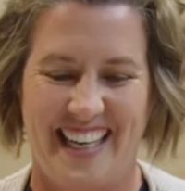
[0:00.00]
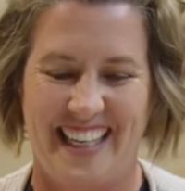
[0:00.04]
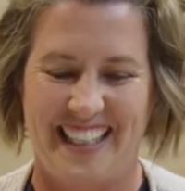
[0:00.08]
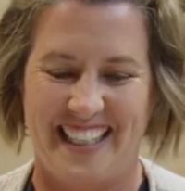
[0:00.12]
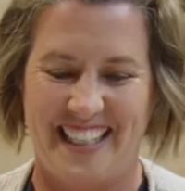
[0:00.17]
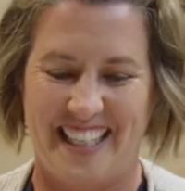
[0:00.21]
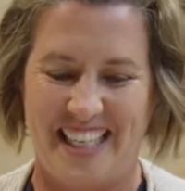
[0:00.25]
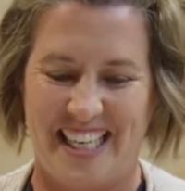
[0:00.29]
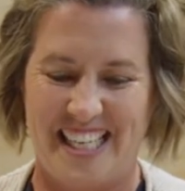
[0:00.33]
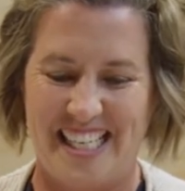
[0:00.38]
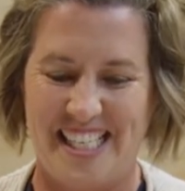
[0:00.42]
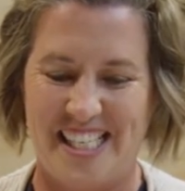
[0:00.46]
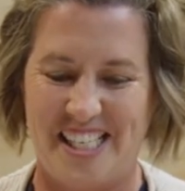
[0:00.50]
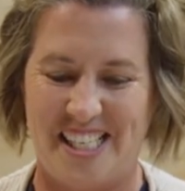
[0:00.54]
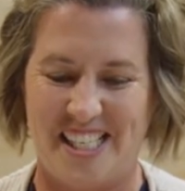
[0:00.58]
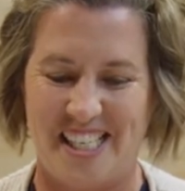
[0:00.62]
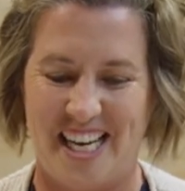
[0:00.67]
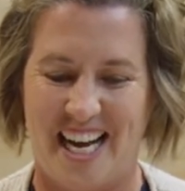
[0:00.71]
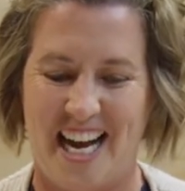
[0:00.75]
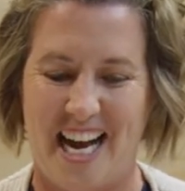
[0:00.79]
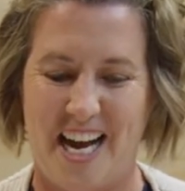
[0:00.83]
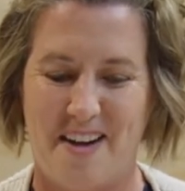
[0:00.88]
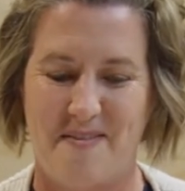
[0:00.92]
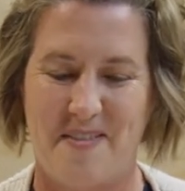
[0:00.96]
Good
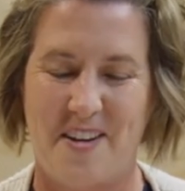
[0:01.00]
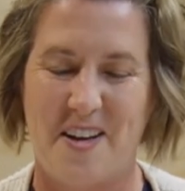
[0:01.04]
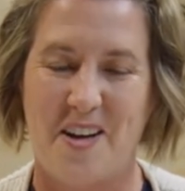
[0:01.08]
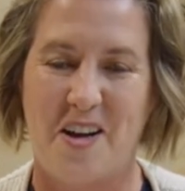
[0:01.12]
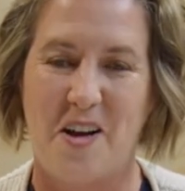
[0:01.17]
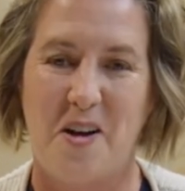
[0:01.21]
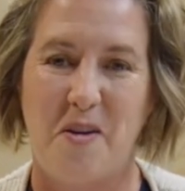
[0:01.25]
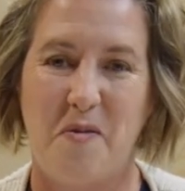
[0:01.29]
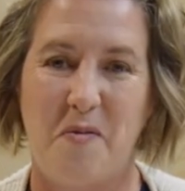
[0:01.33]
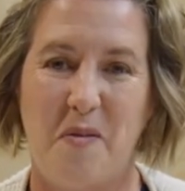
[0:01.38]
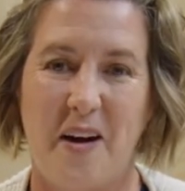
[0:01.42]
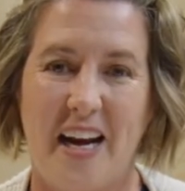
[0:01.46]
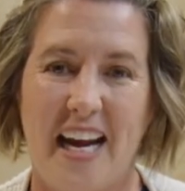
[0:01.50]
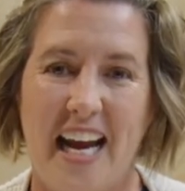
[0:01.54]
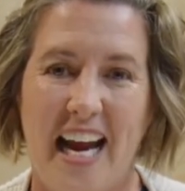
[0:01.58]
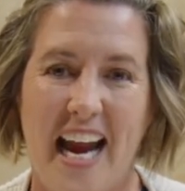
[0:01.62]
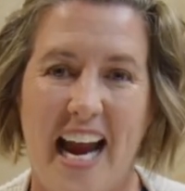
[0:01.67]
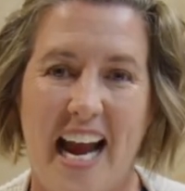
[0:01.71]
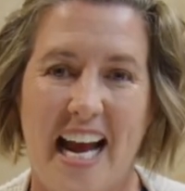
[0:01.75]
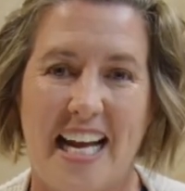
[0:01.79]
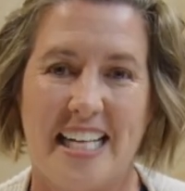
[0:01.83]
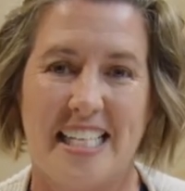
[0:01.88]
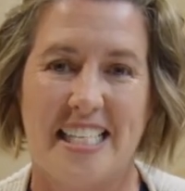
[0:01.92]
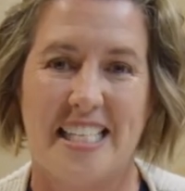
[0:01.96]
job. We
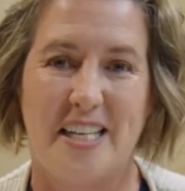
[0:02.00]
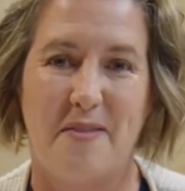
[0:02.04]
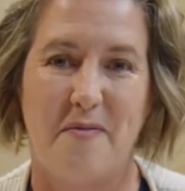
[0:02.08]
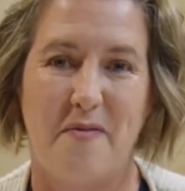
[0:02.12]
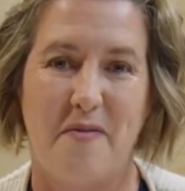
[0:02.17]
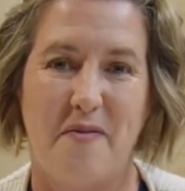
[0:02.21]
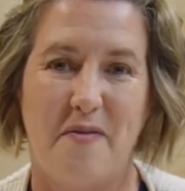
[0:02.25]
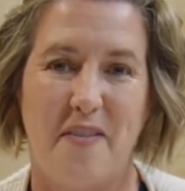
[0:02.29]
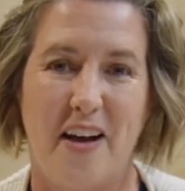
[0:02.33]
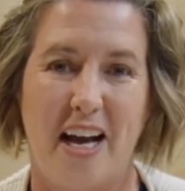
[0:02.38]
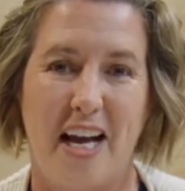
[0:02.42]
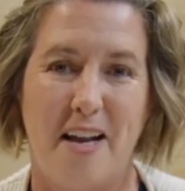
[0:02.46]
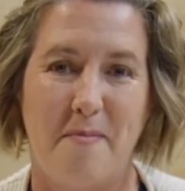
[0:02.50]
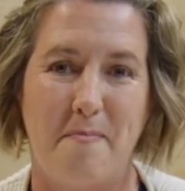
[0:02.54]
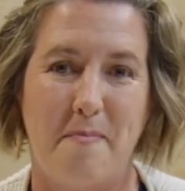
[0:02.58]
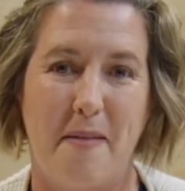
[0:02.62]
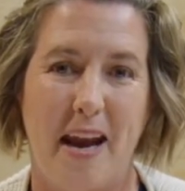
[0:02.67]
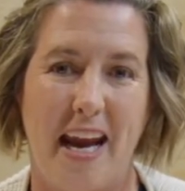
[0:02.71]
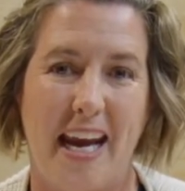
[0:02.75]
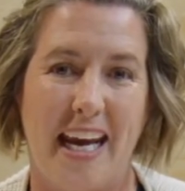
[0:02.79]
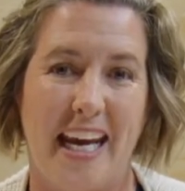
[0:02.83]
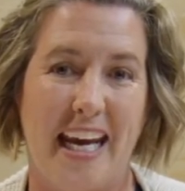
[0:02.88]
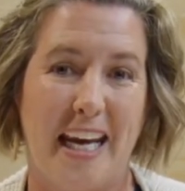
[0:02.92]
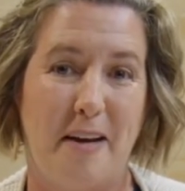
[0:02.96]
had some fun
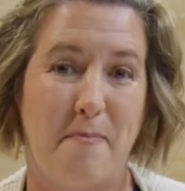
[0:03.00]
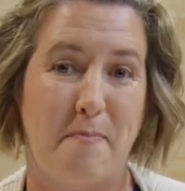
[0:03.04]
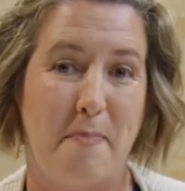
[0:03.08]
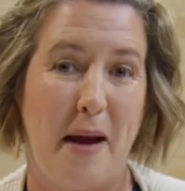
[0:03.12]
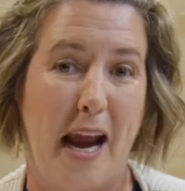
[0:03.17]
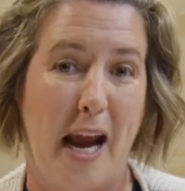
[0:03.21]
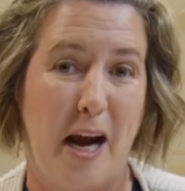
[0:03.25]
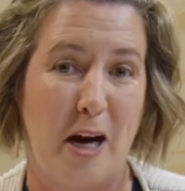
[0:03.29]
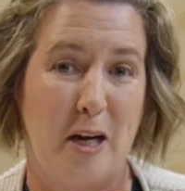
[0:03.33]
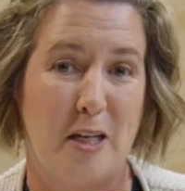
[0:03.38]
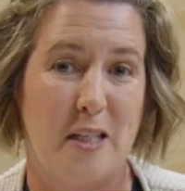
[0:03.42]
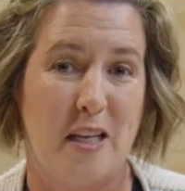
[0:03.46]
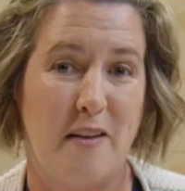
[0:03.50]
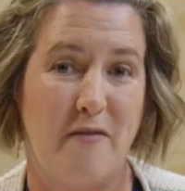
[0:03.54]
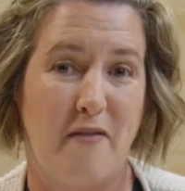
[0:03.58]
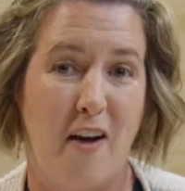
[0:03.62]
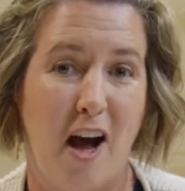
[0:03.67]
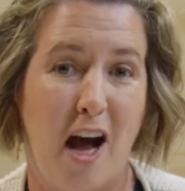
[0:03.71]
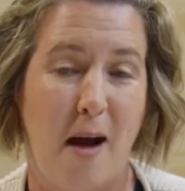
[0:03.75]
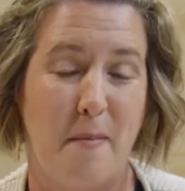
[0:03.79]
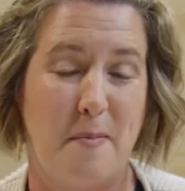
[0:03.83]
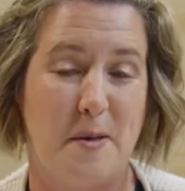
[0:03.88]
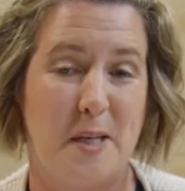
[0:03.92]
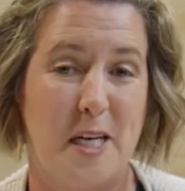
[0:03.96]
making pairs of
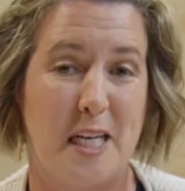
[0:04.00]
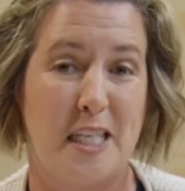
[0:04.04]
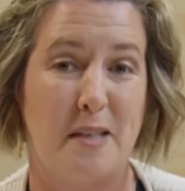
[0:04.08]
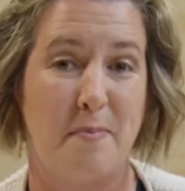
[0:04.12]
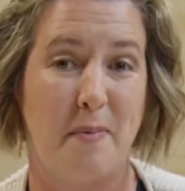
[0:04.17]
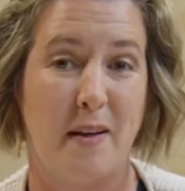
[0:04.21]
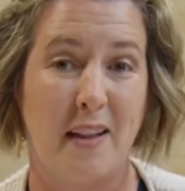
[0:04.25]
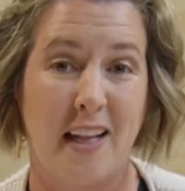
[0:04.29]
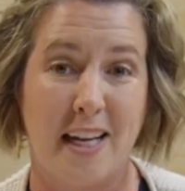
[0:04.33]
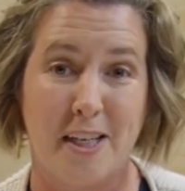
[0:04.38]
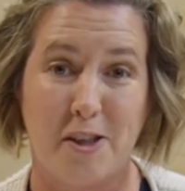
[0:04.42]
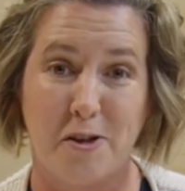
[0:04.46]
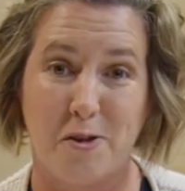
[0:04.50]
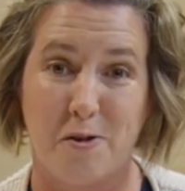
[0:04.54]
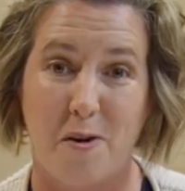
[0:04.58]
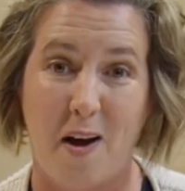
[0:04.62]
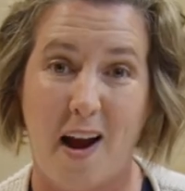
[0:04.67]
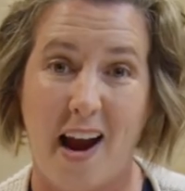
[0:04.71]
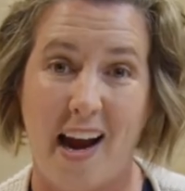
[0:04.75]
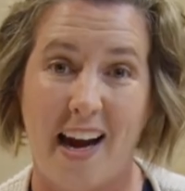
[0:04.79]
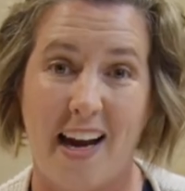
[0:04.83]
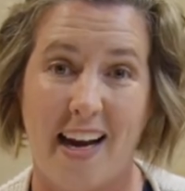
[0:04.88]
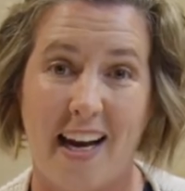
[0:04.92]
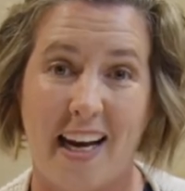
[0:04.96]
objects, but let's
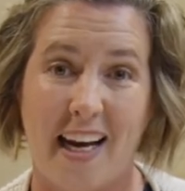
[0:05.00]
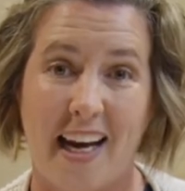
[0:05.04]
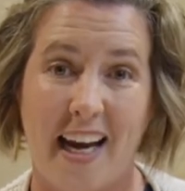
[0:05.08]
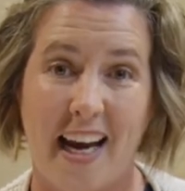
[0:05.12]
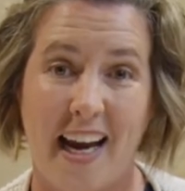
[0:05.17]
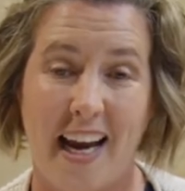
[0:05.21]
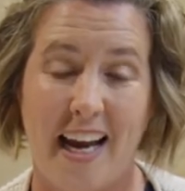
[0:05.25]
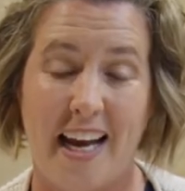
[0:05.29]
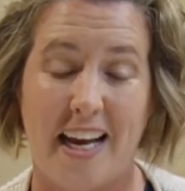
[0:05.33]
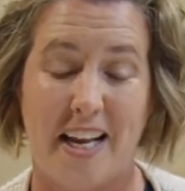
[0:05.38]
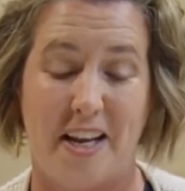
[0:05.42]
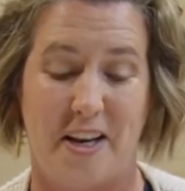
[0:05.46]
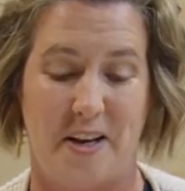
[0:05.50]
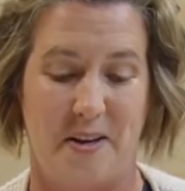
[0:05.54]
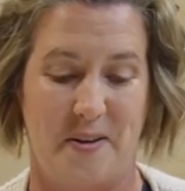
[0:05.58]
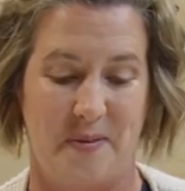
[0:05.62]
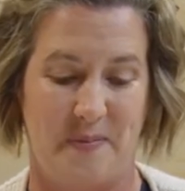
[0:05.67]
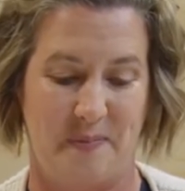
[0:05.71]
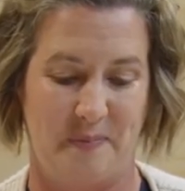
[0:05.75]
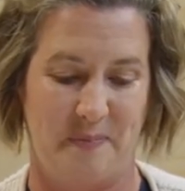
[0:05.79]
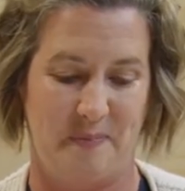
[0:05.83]
try it again.